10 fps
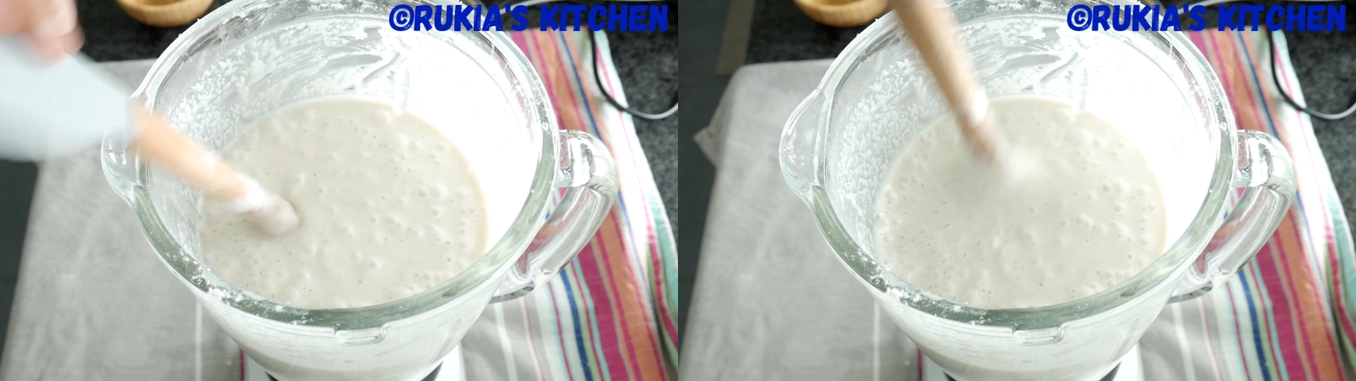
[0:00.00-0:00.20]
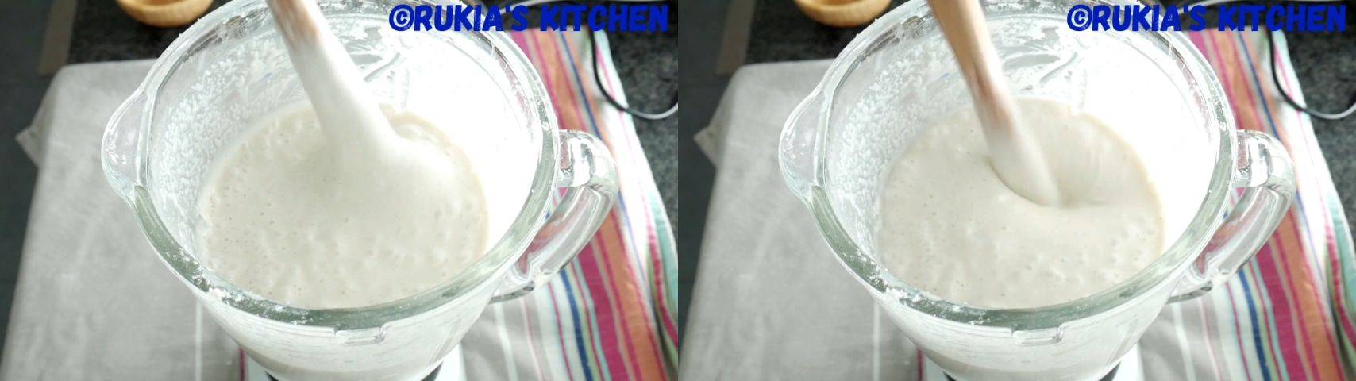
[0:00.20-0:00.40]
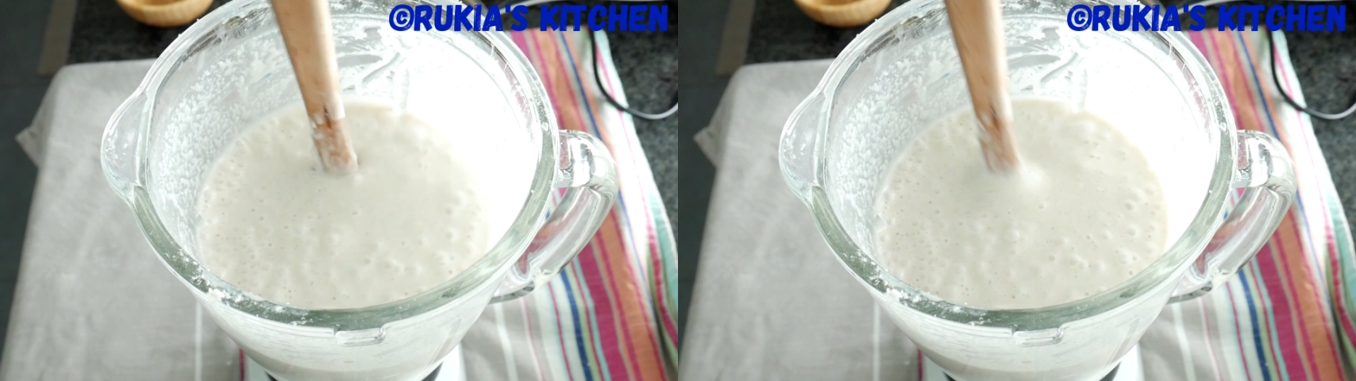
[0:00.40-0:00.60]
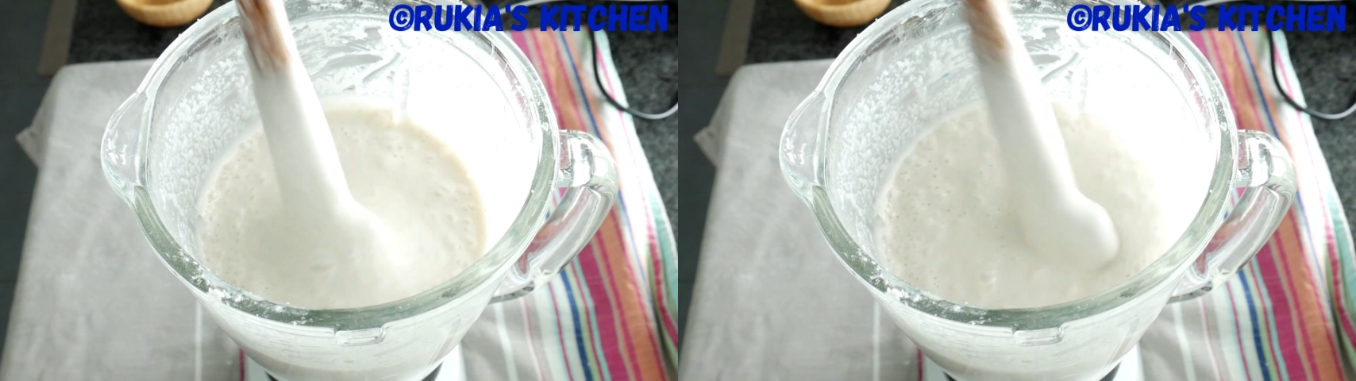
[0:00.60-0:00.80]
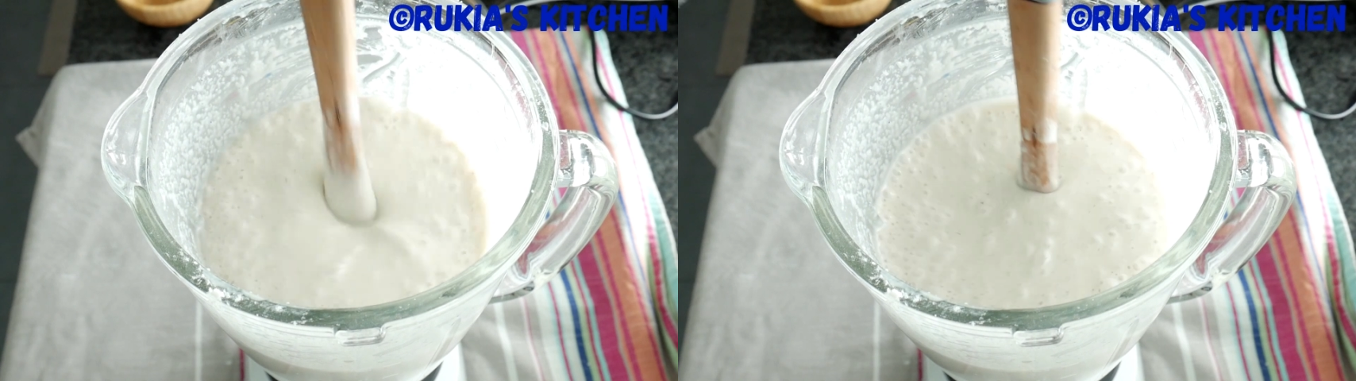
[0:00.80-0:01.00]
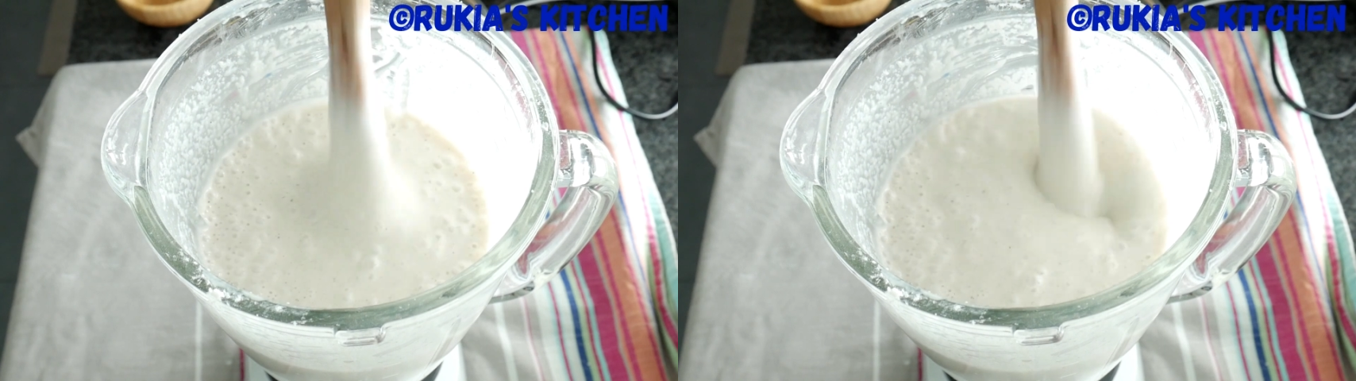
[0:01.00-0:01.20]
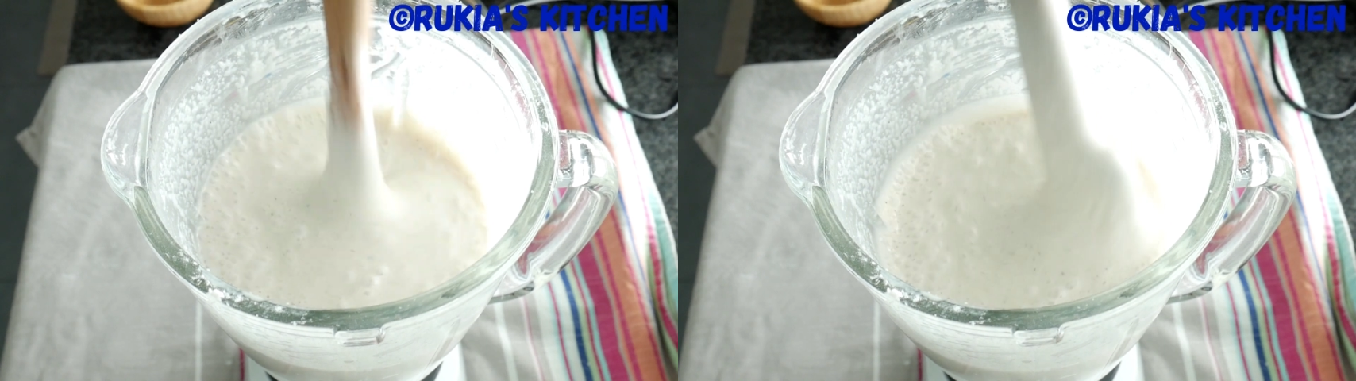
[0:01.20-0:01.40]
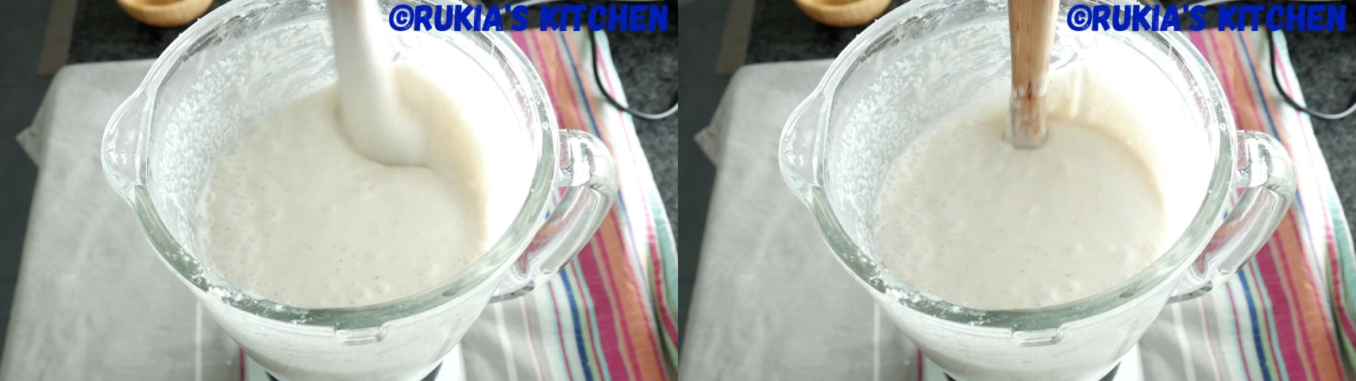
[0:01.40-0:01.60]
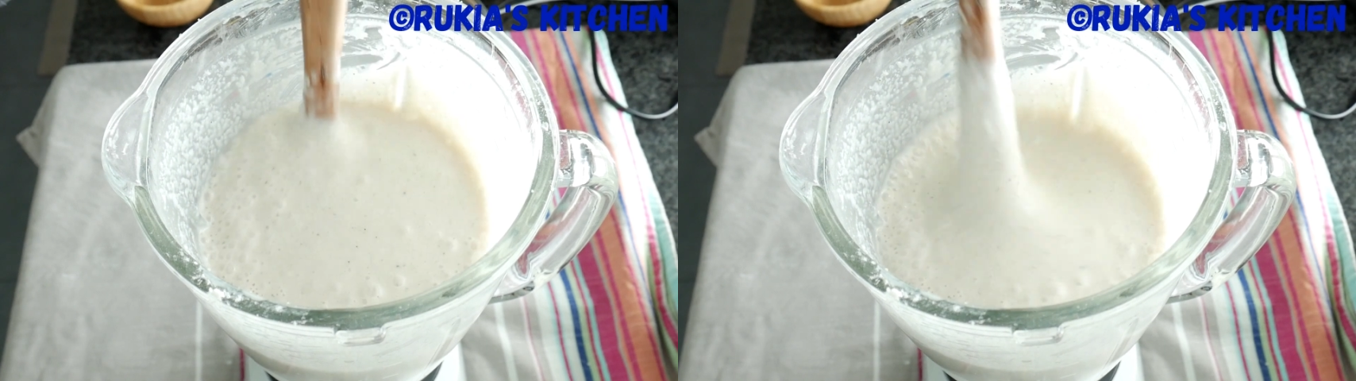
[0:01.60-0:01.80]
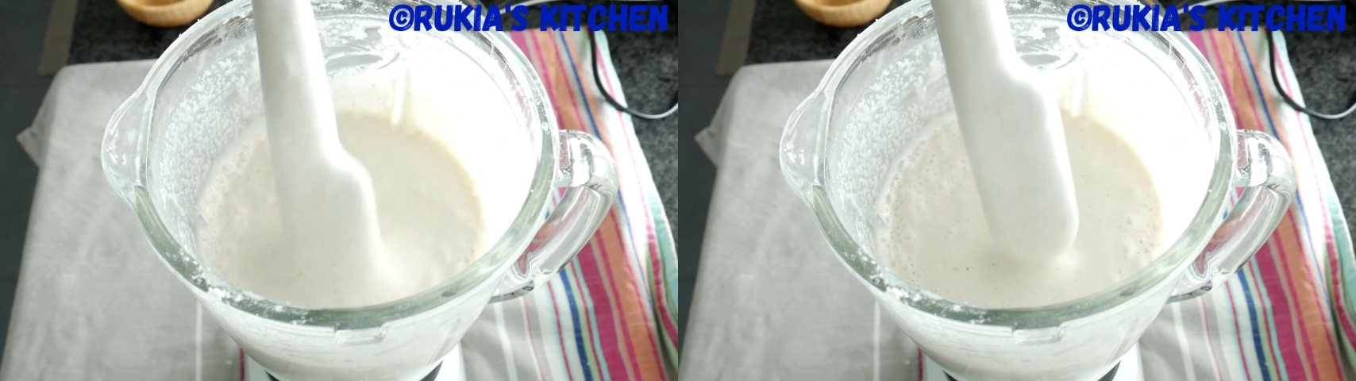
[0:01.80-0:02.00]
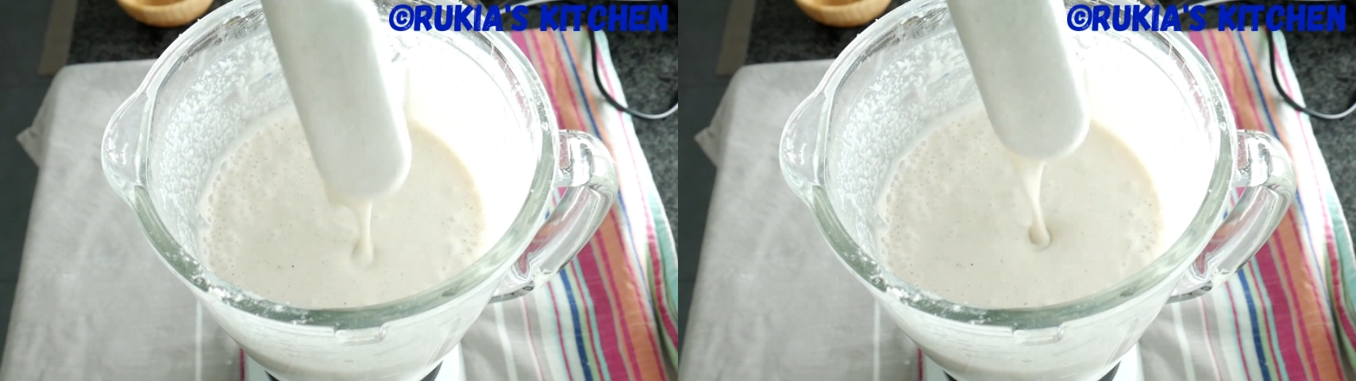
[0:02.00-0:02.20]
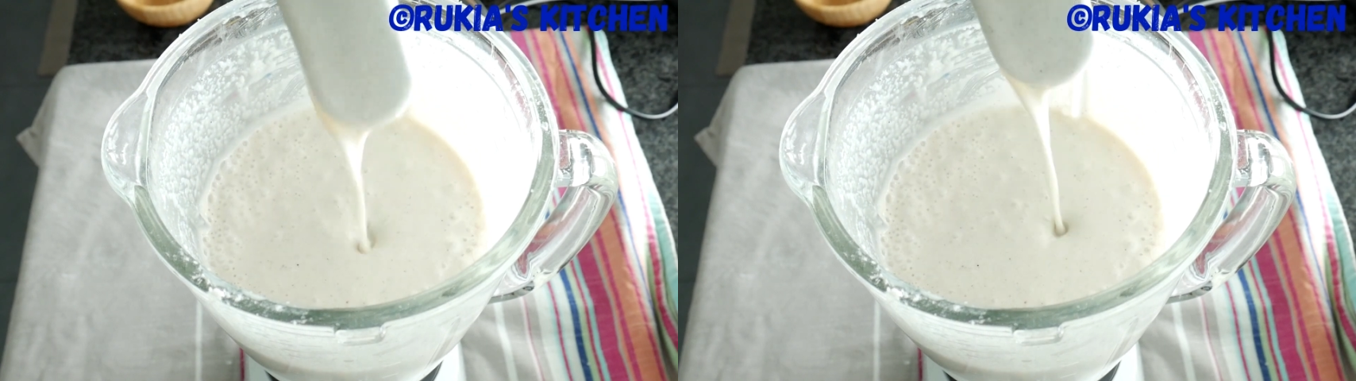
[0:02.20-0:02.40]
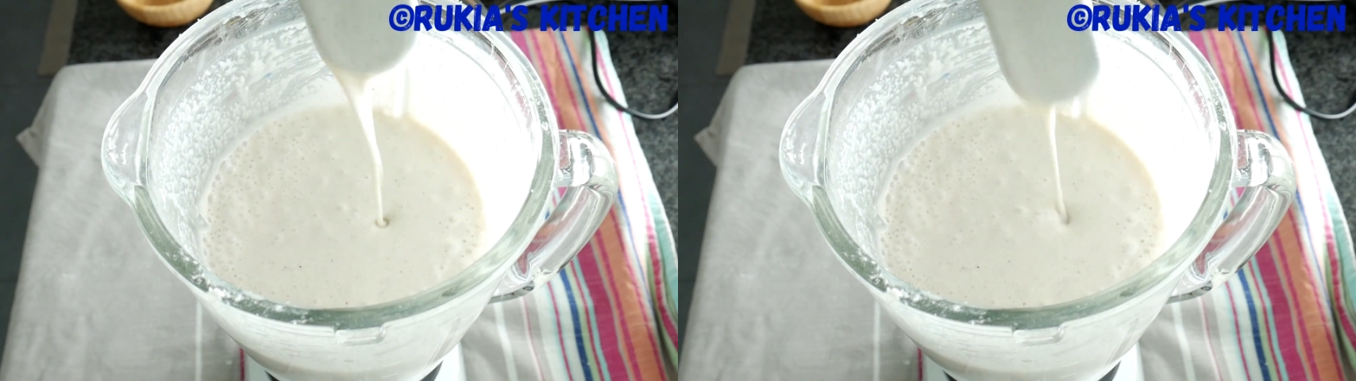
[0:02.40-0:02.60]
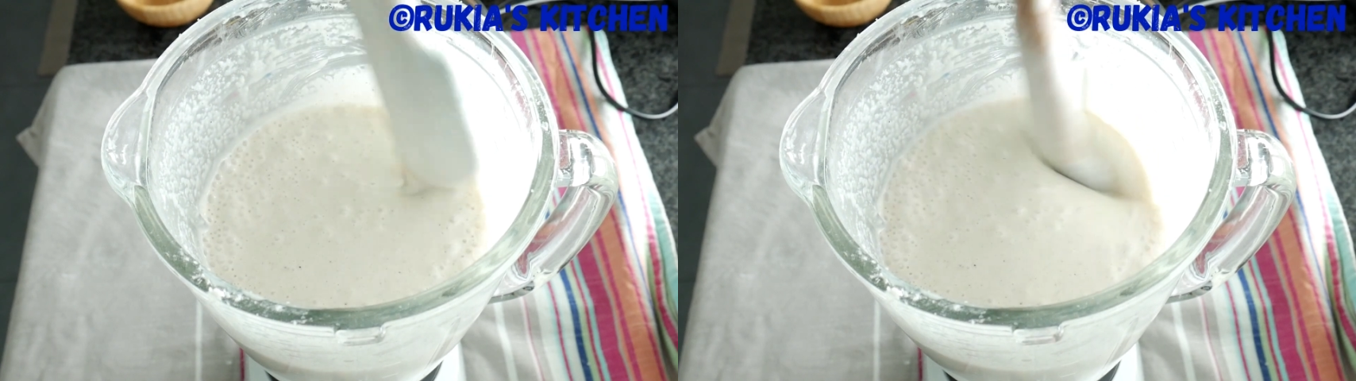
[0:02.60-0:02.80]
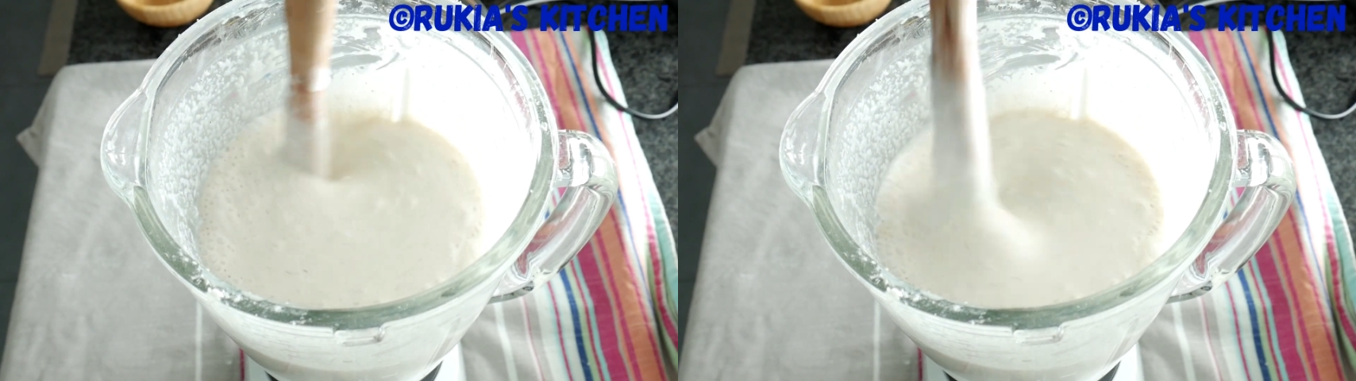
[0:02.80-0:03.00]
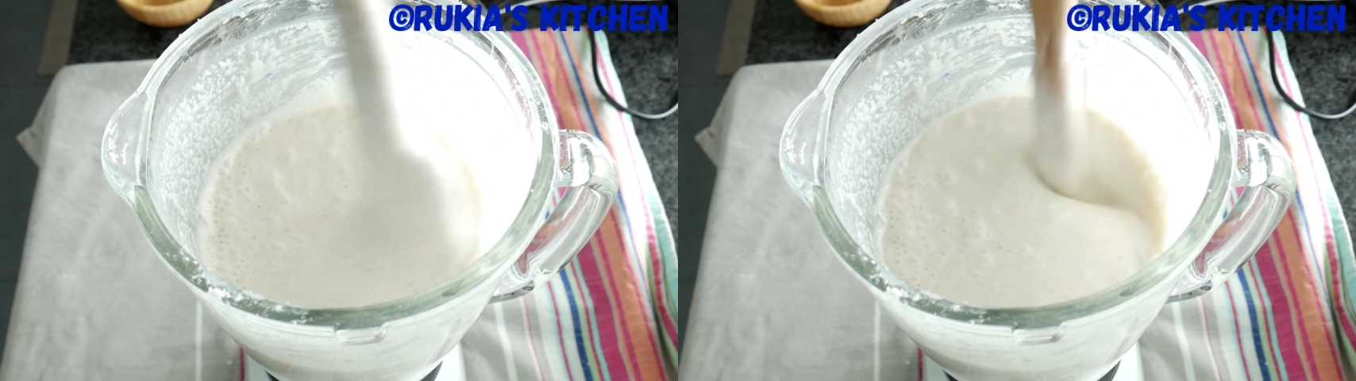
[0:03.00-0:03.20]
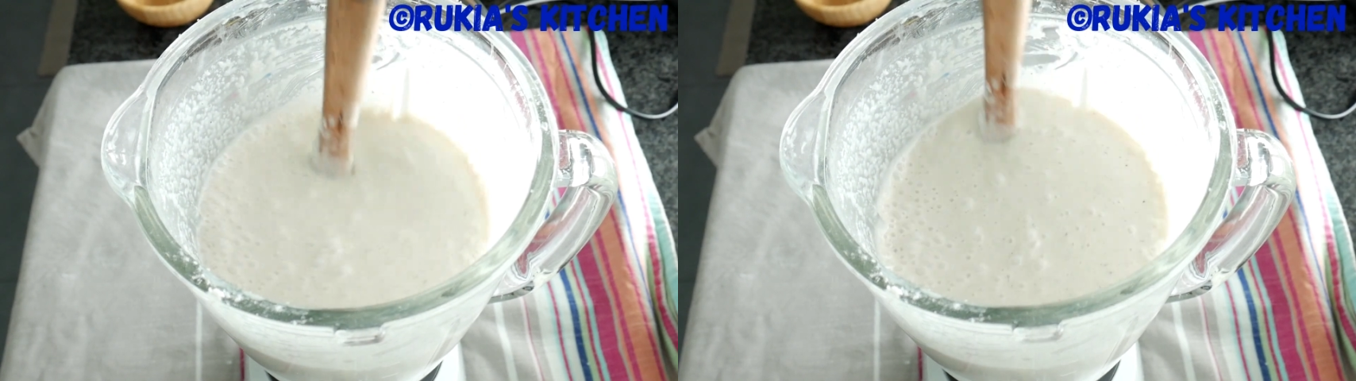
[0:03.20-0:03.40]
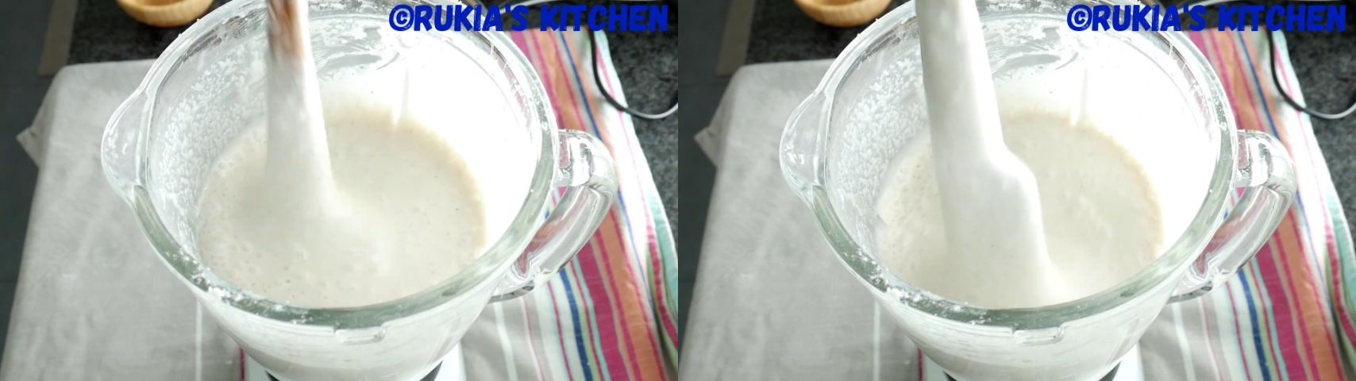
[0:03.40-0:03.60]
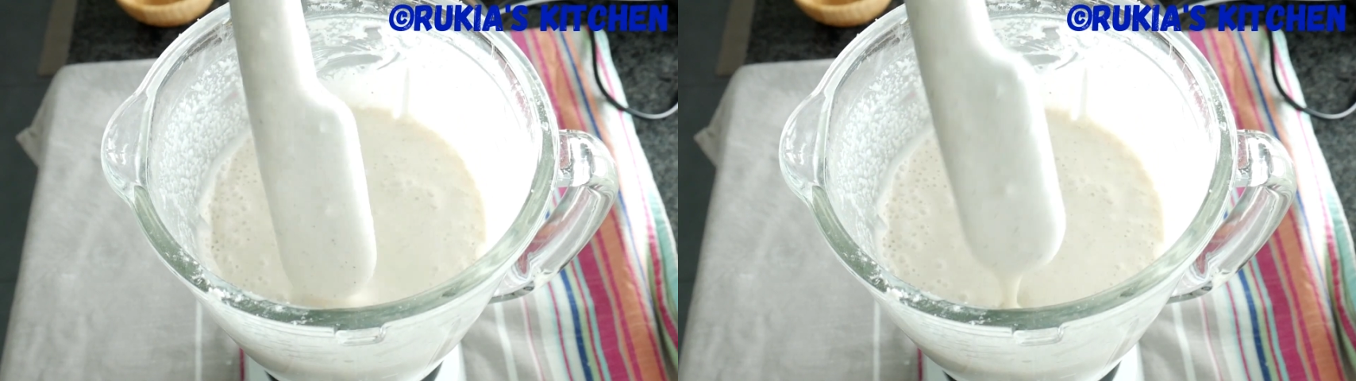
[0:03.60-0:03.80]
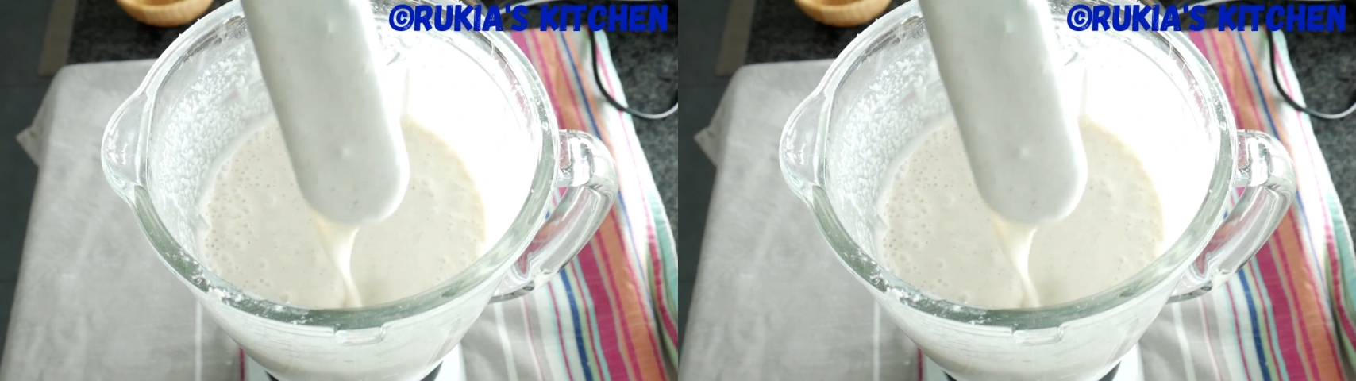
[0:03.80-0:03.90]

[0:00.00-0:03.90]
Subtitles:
Nobody's mouth can be seen.